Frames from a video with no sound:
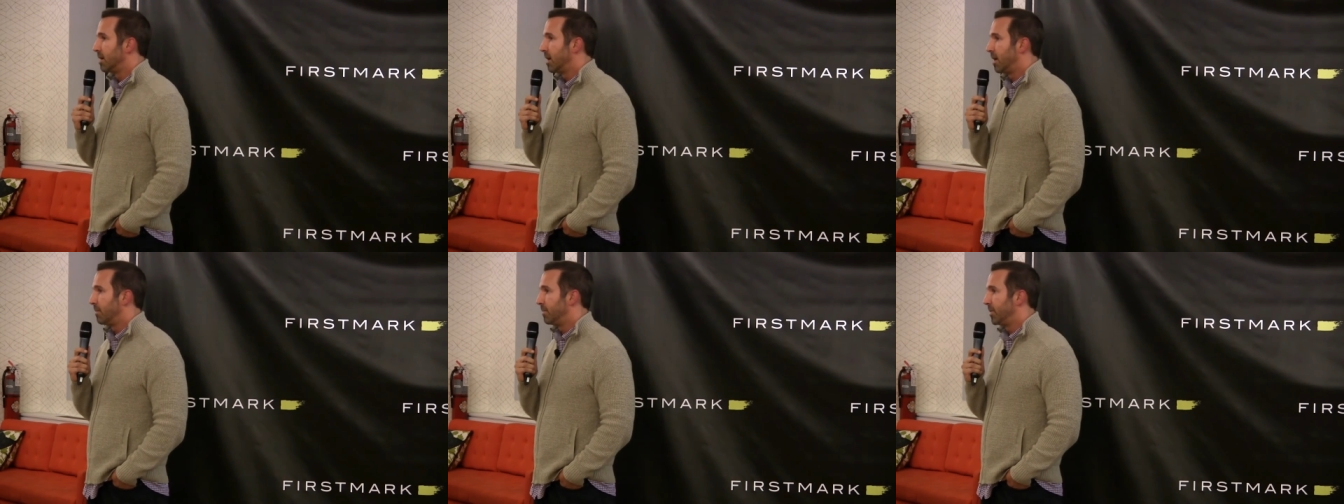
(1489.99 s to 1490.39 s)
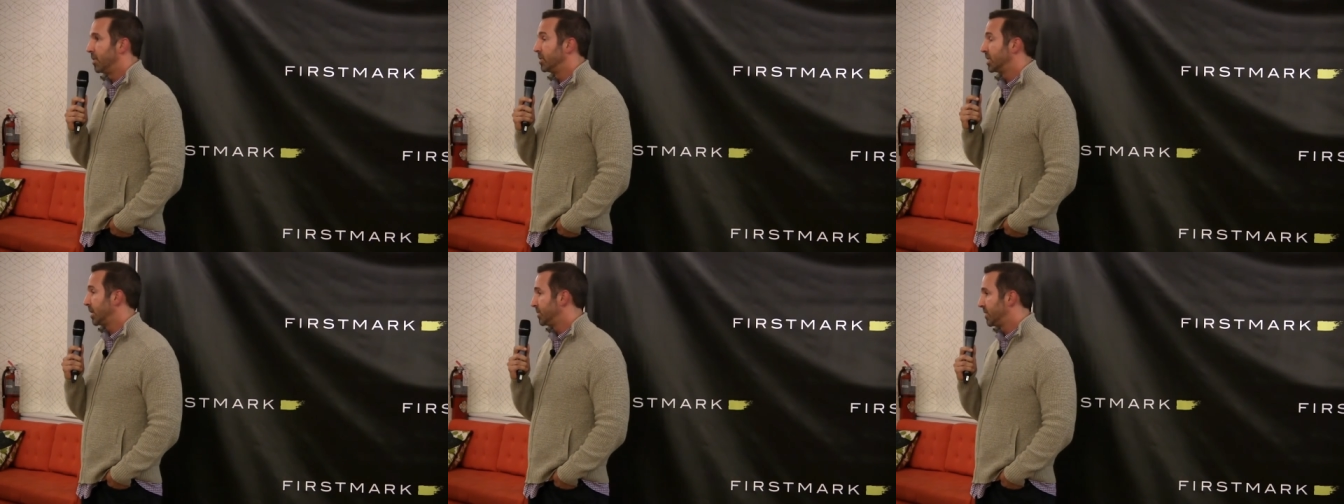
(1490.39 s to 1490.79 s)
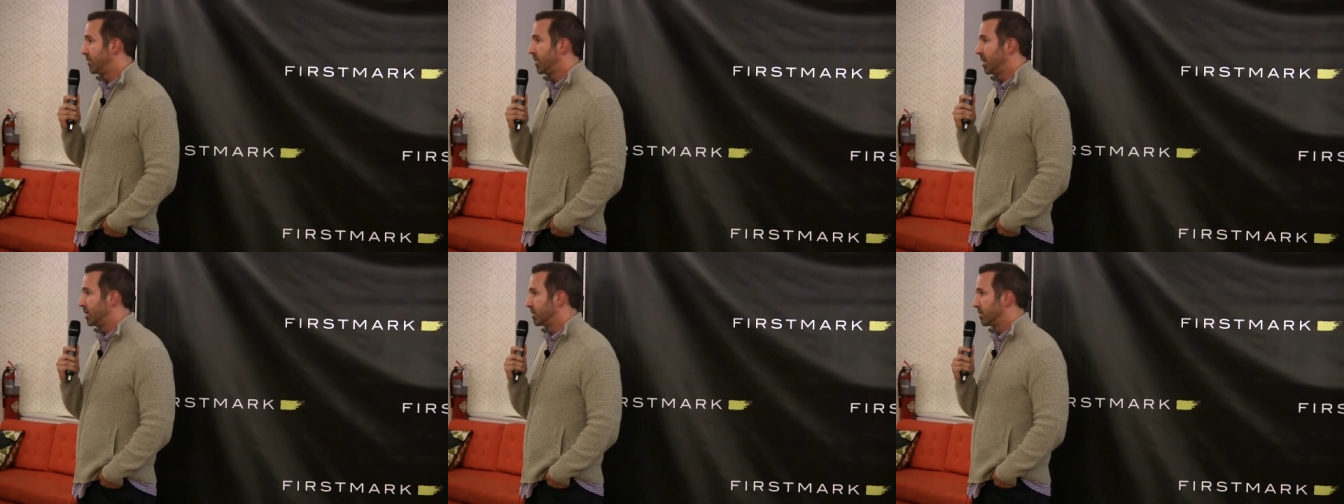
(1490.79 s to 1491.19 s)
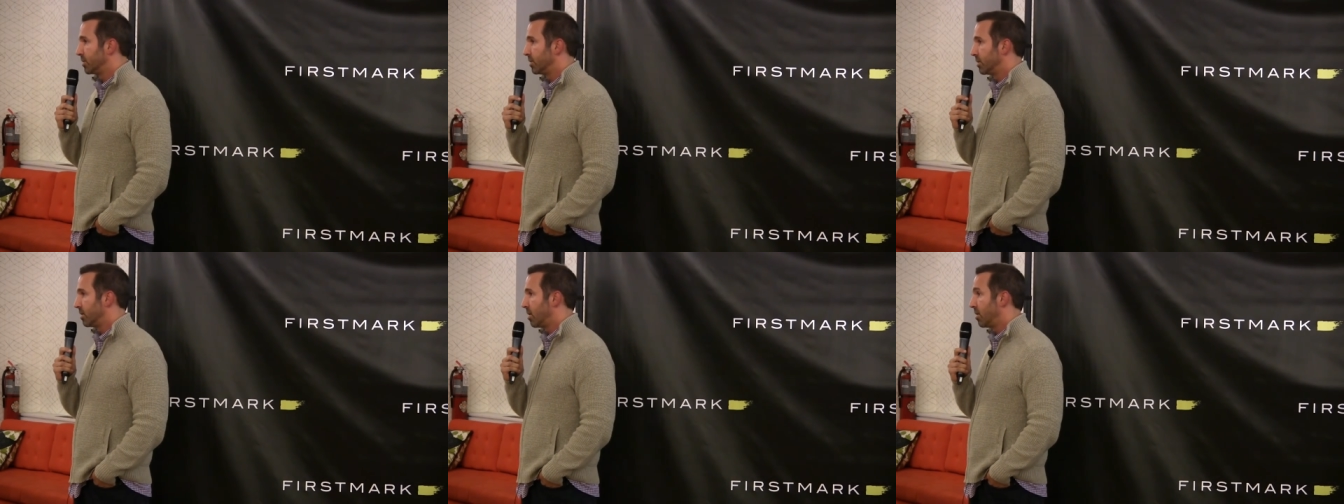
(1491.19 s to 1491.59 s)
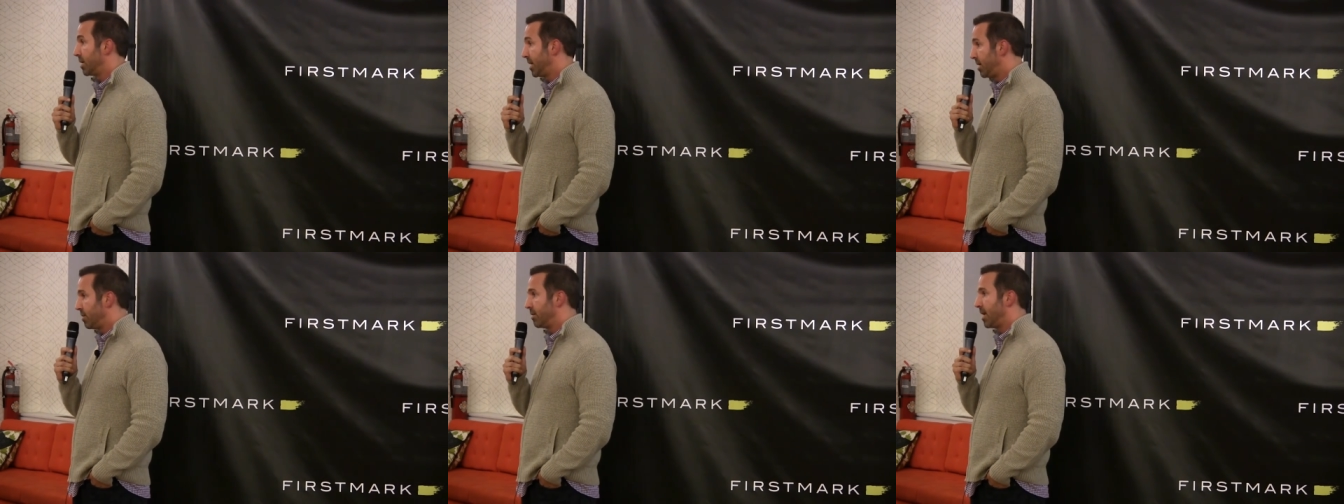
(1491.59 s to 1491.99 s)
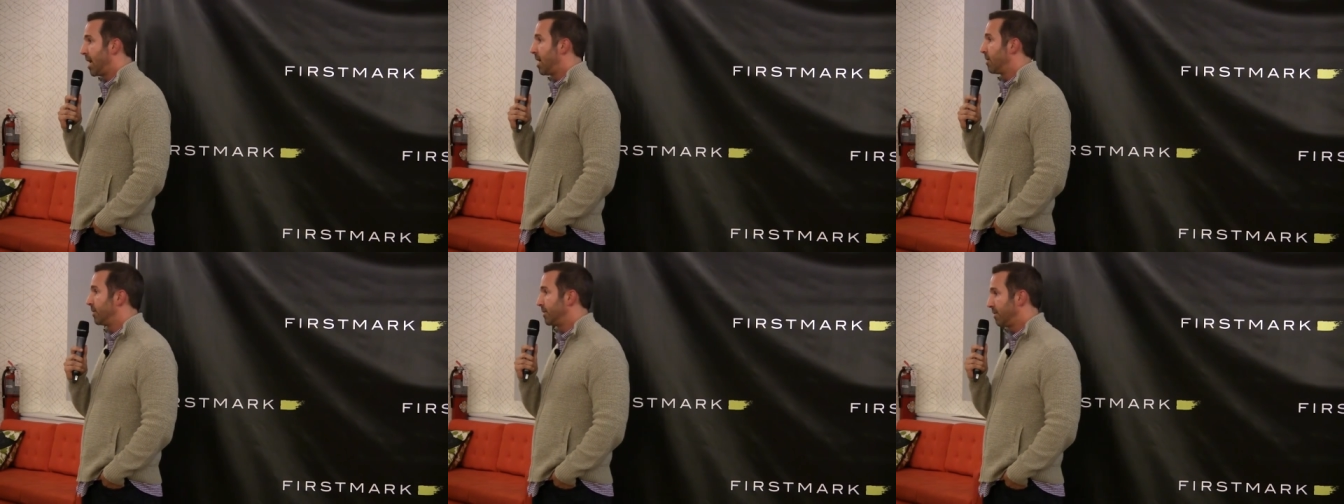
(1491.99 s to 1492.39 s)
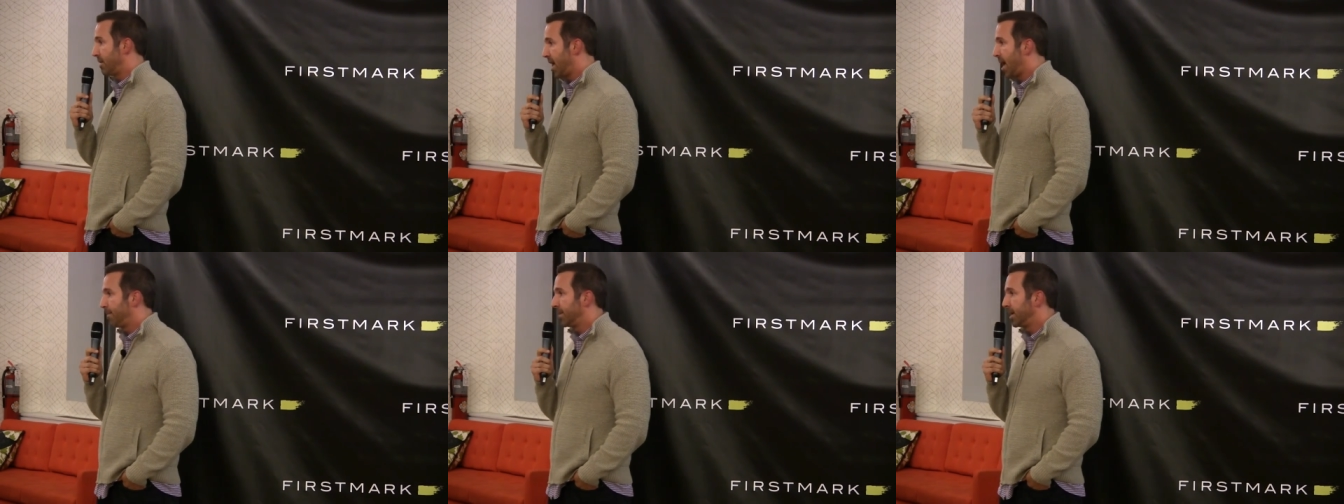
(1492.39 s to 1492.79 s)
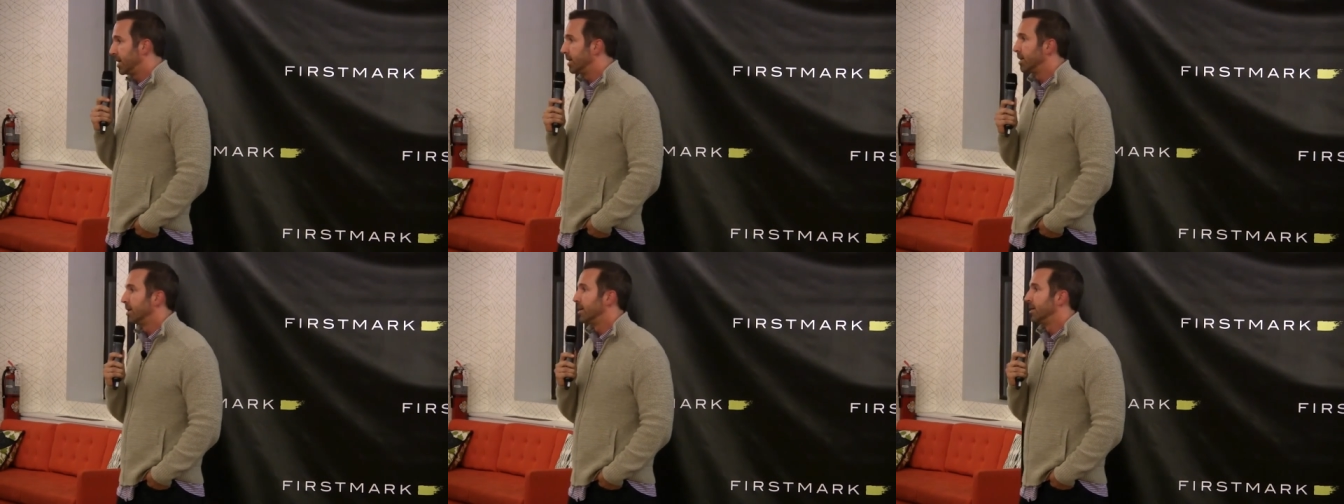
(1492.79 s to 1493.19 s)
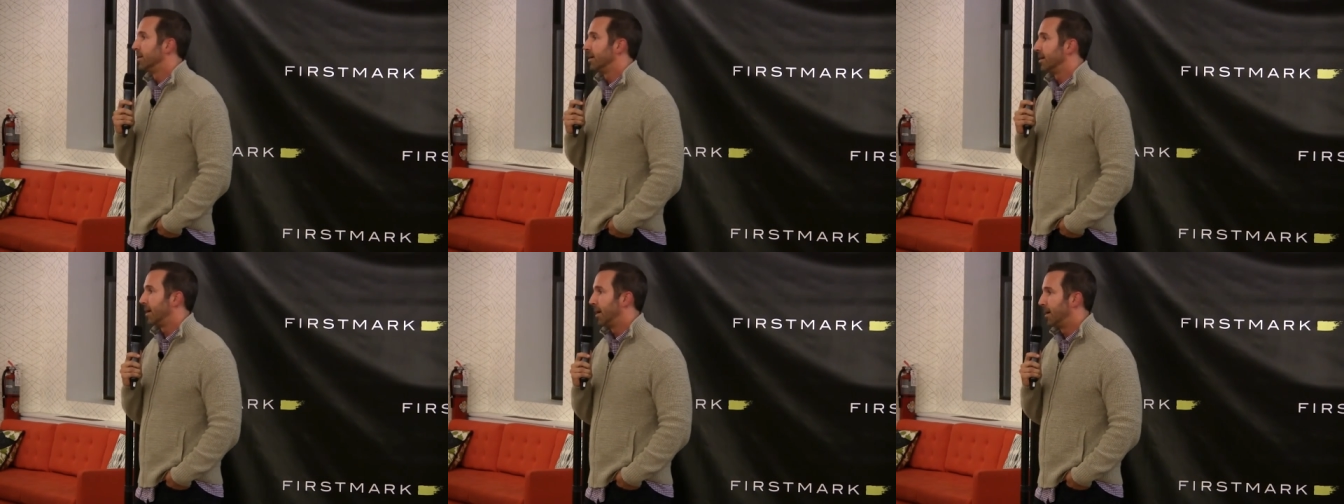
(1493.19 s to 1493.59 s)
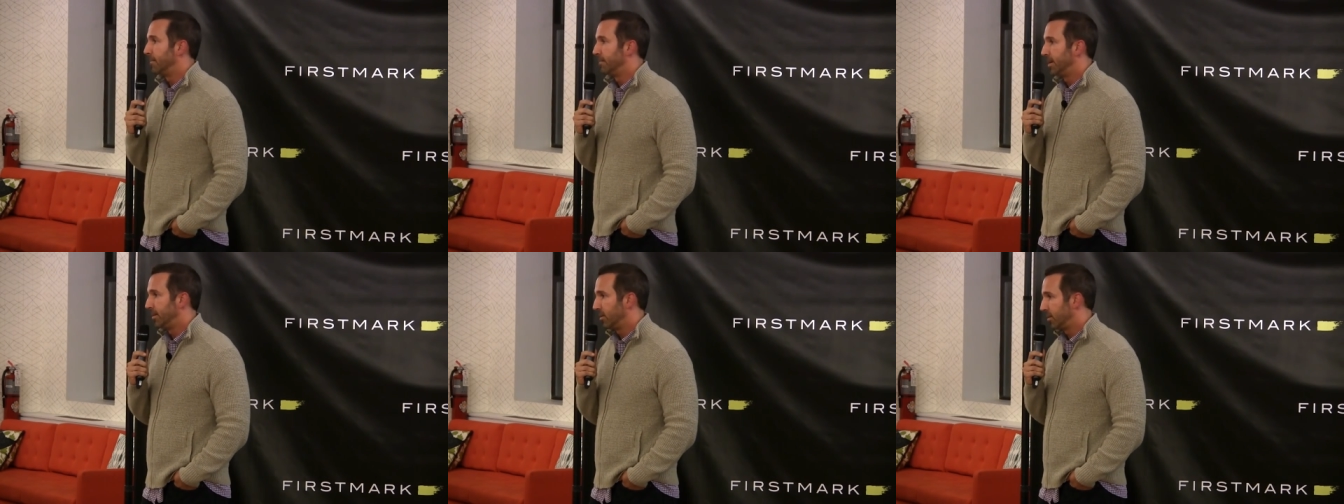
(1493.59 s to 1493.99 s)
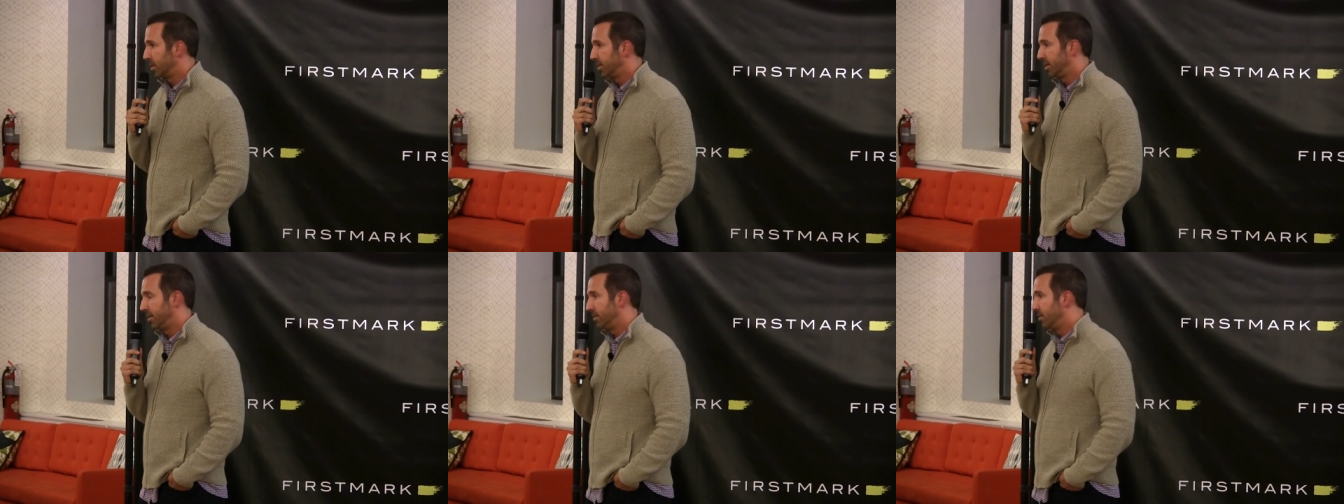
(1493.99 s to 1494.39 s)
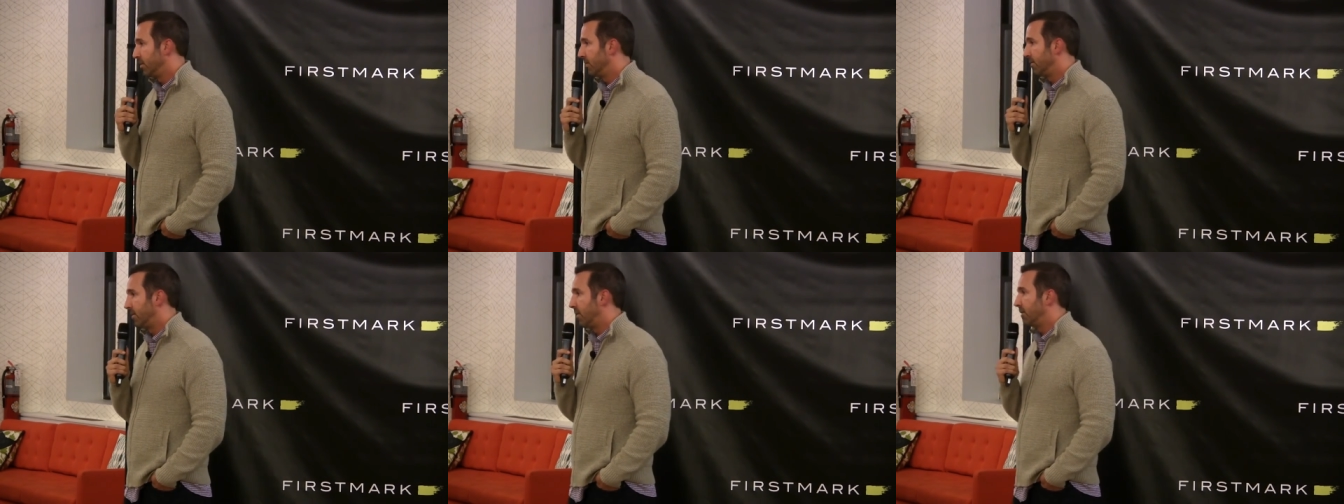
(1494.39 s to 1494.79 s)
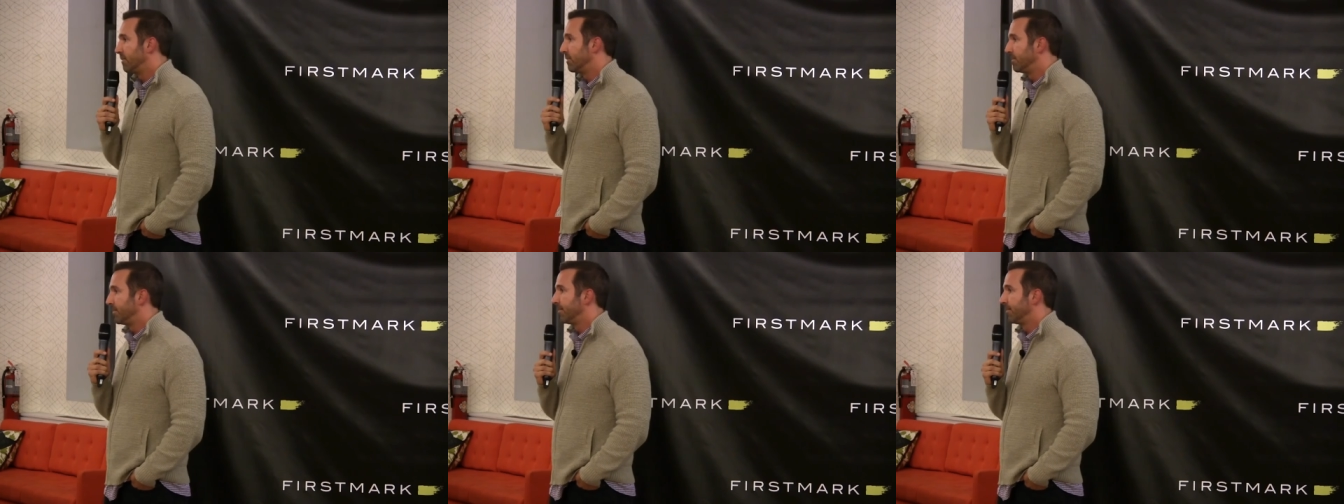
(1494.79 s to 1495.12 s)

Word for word: Um, those types of things are, are here now and they're happening, um, and they'll continue to evolve.